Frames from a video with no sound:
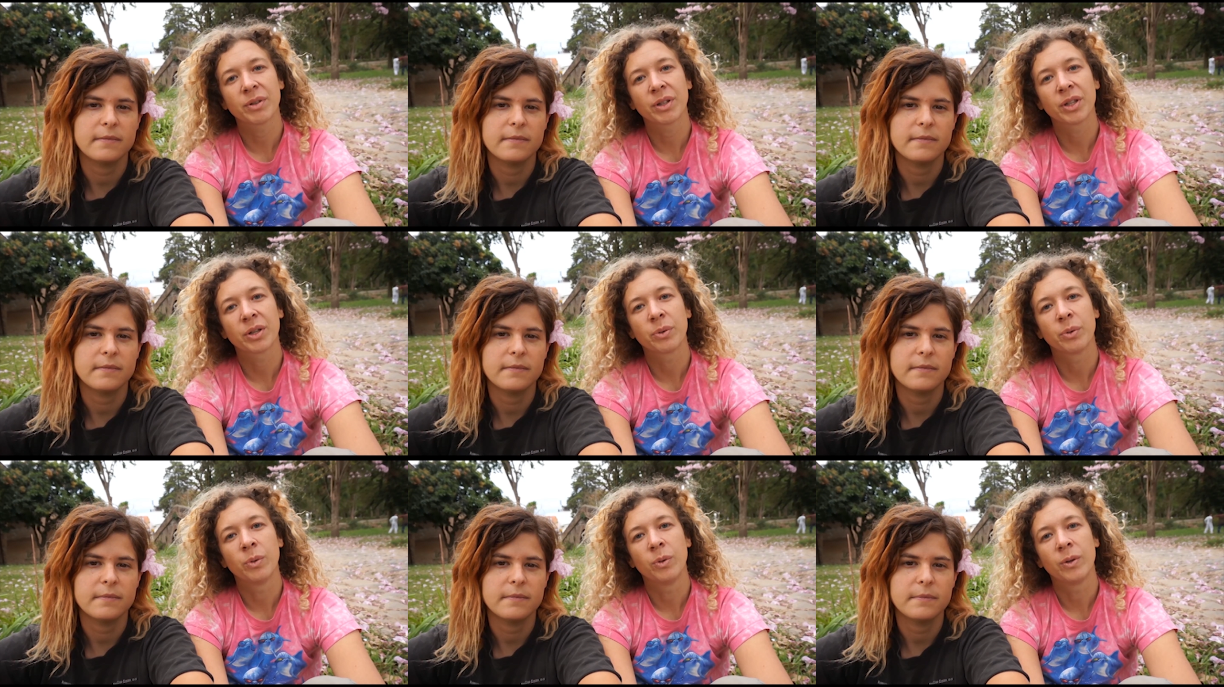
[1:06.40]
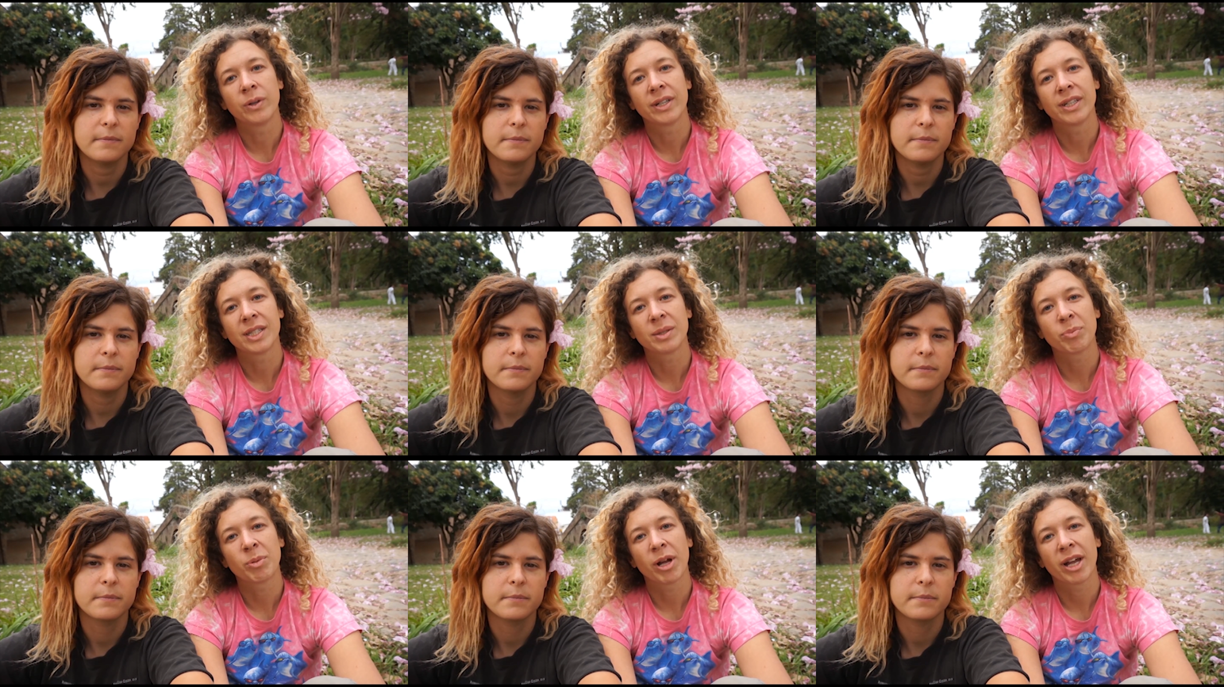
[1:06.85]
Speaker 1: really cool.
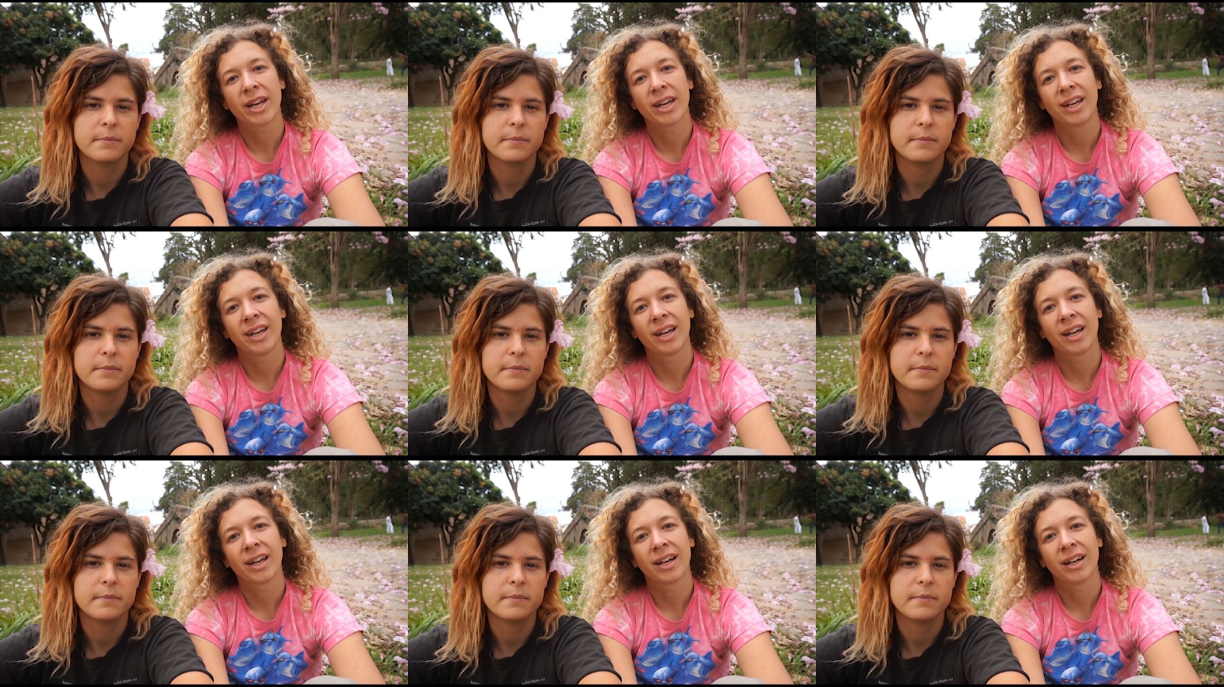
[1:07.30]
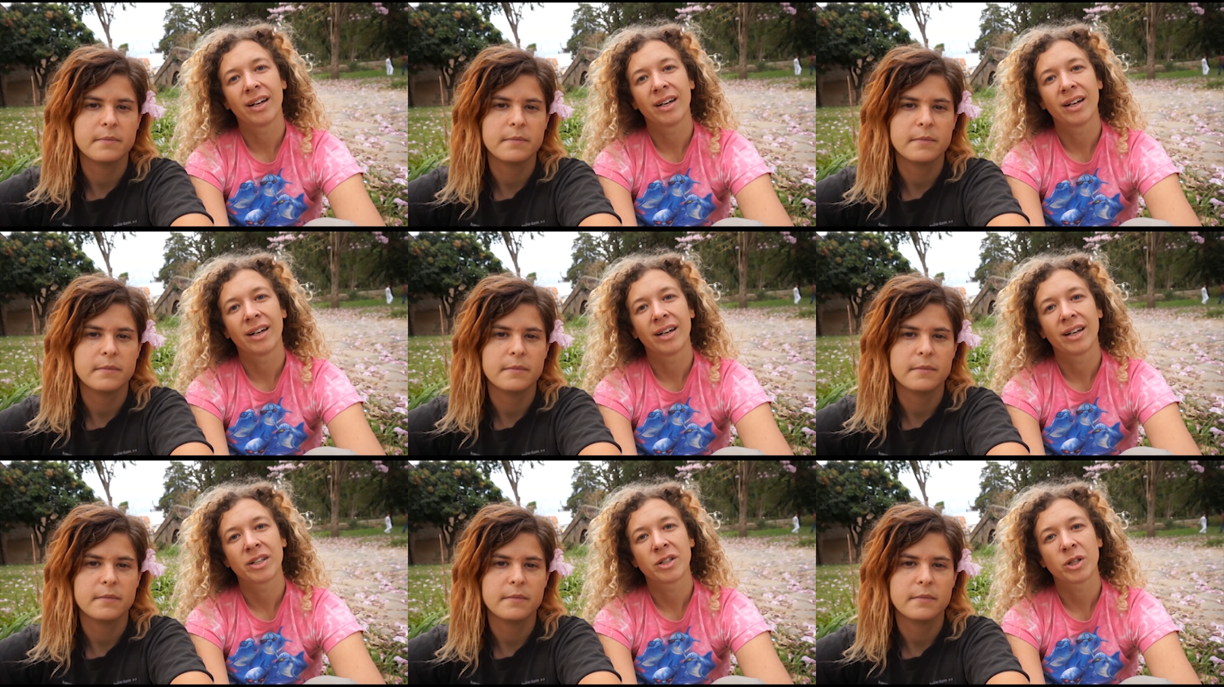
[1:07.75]
He's planning
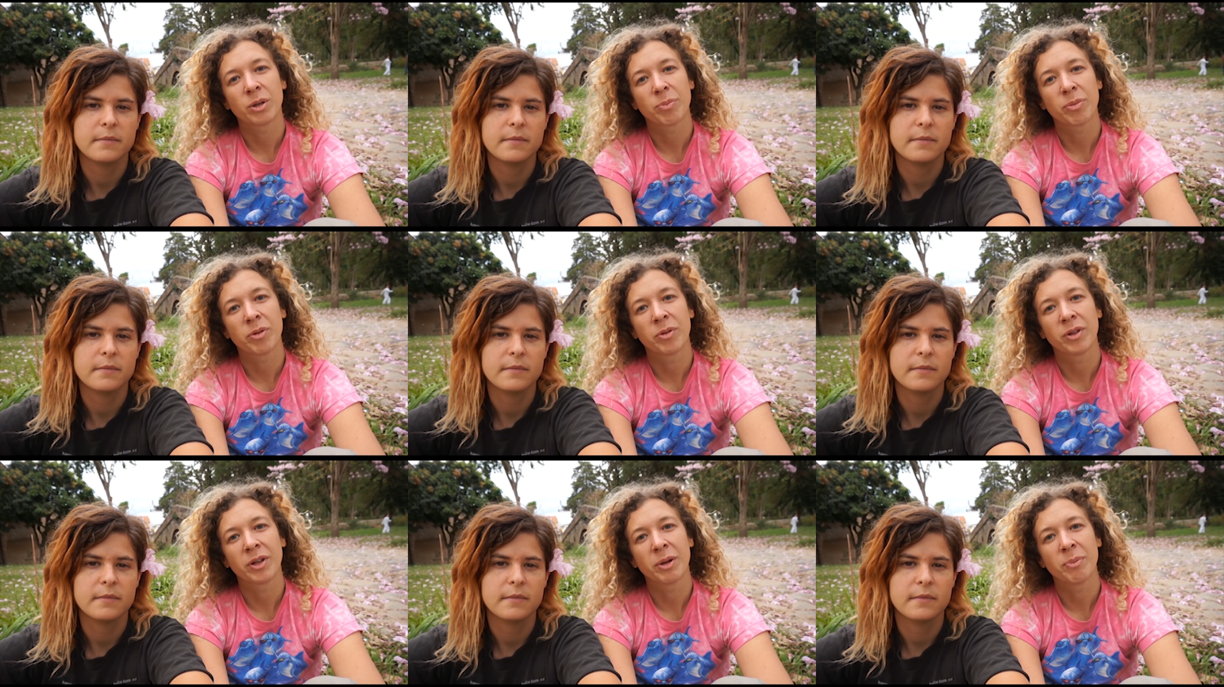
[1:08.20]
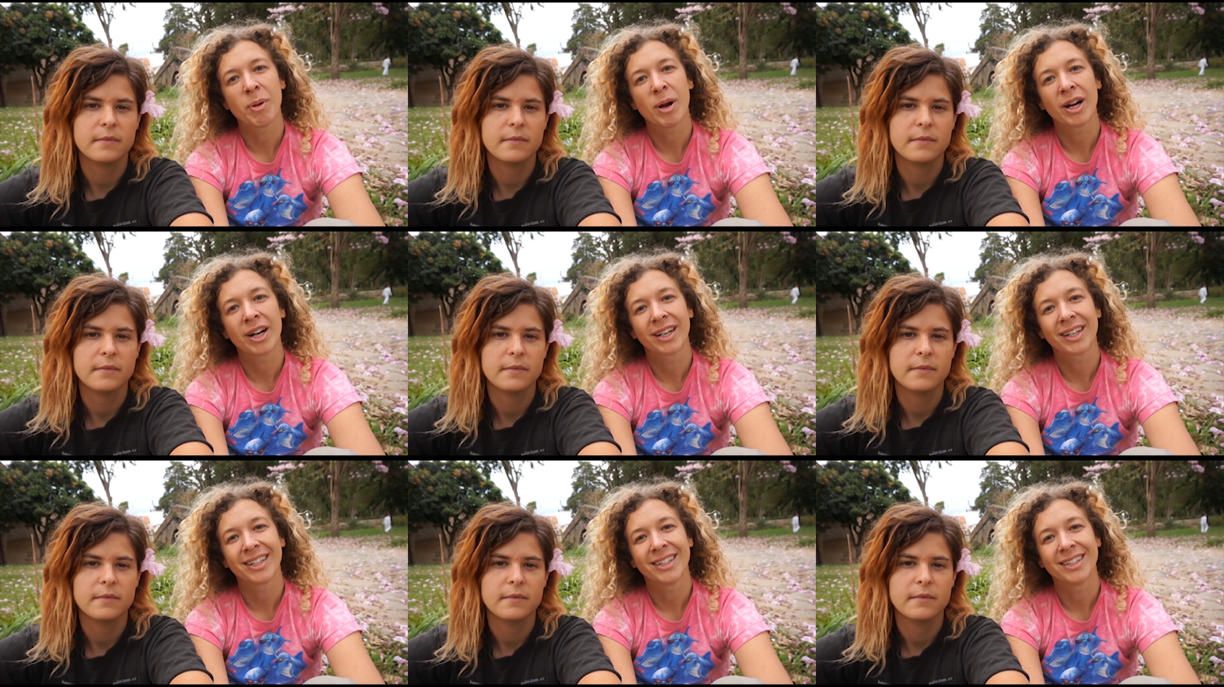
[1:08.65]
uh, a trip through the
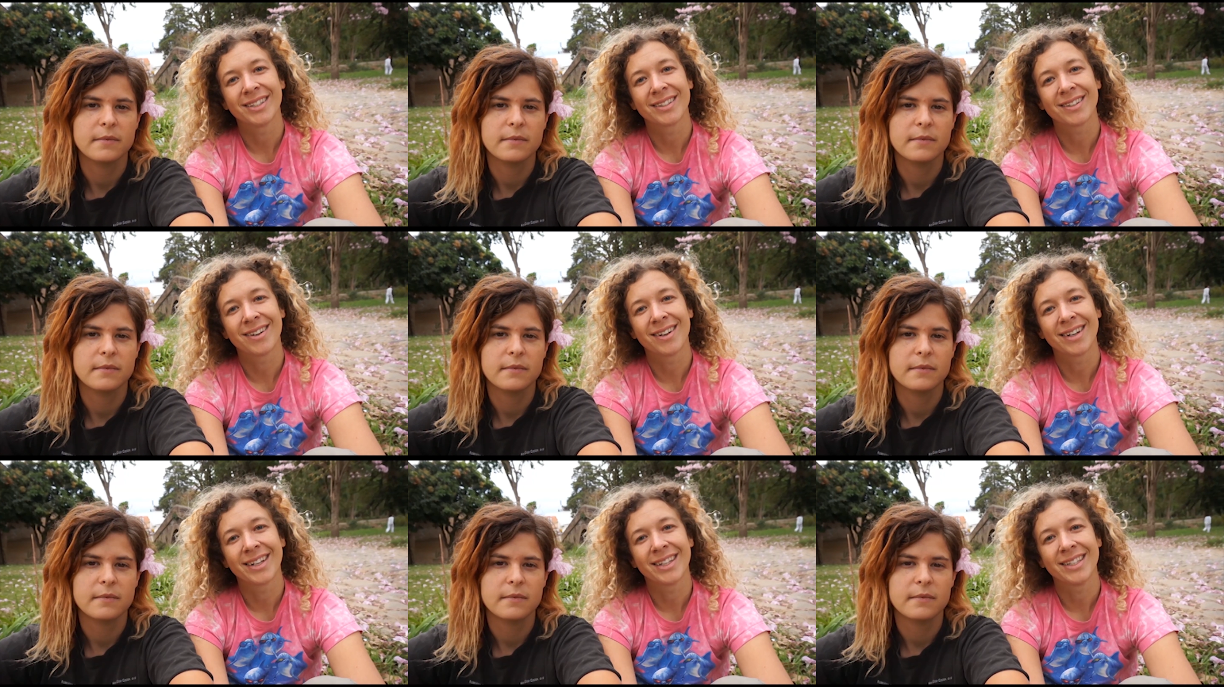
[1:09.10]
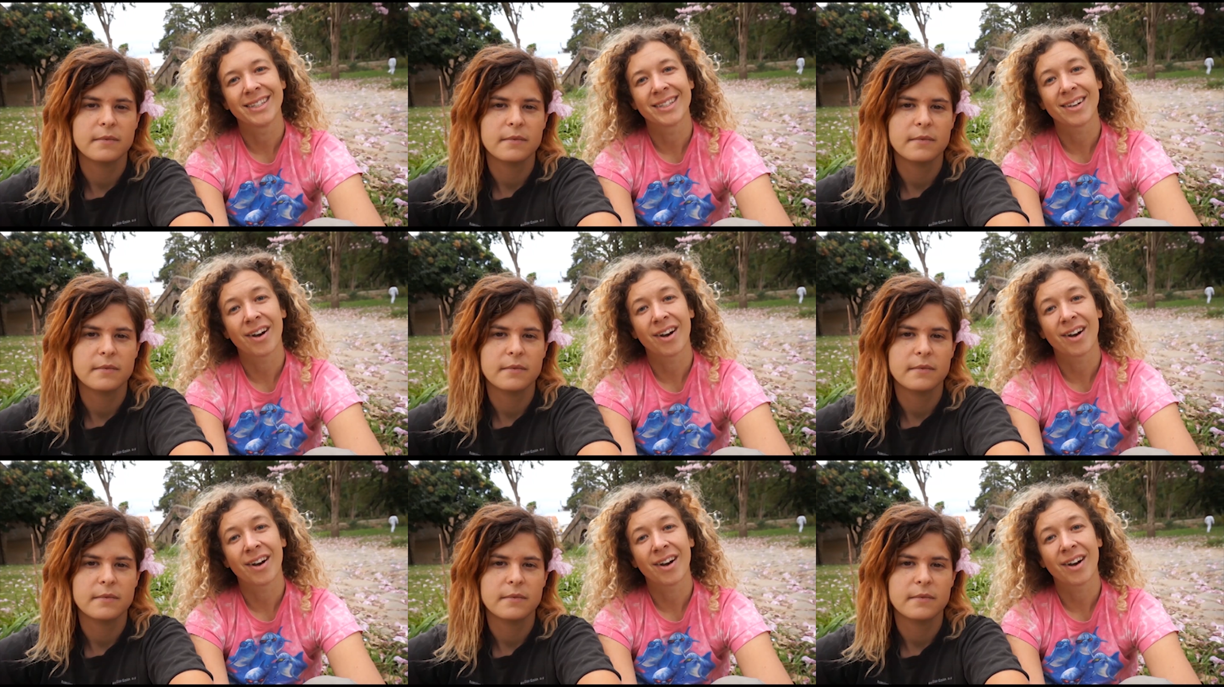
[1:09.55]
Americas on his